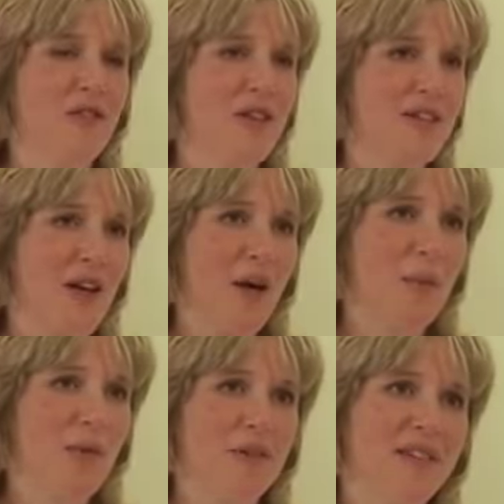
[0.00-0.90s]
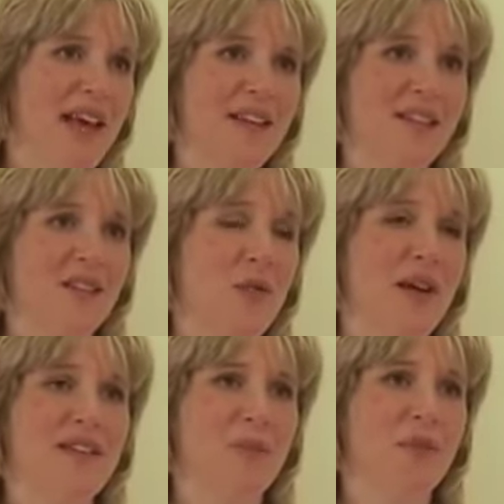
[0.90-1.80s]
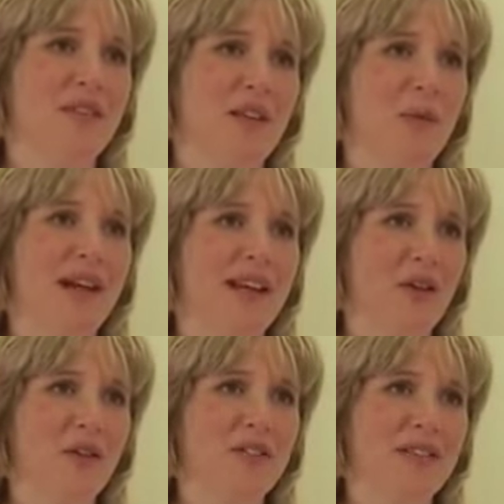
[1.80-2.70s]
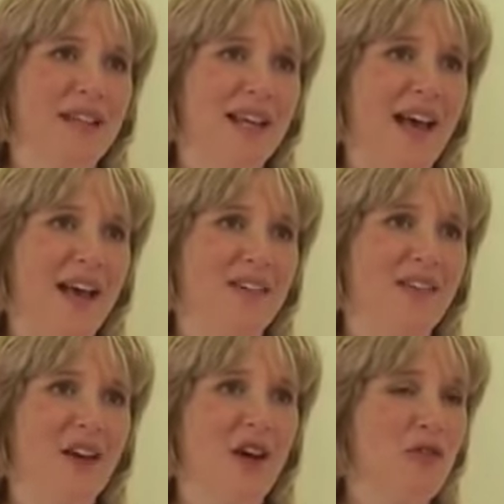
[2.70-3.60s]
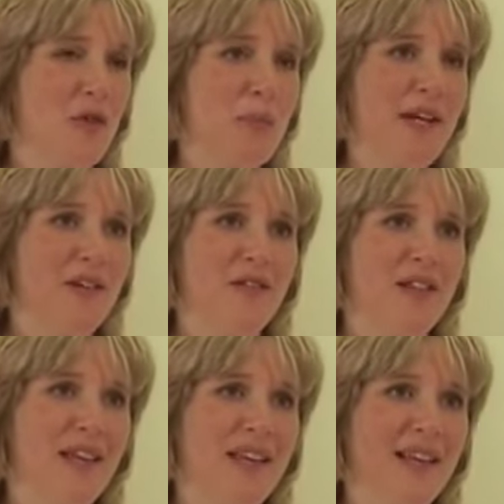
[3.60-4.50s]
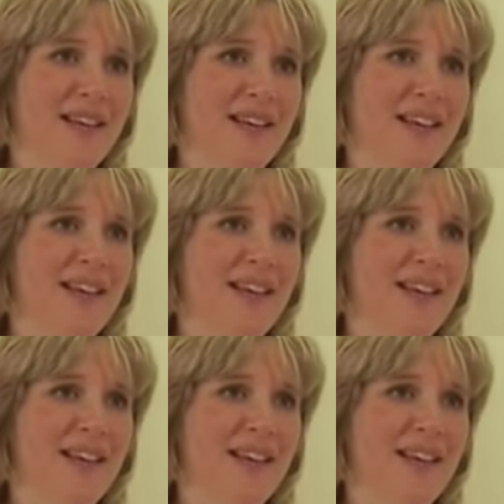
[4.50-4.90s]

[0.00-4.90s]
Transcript: For example, 10 to 20% weight loss in their cat over a period of a year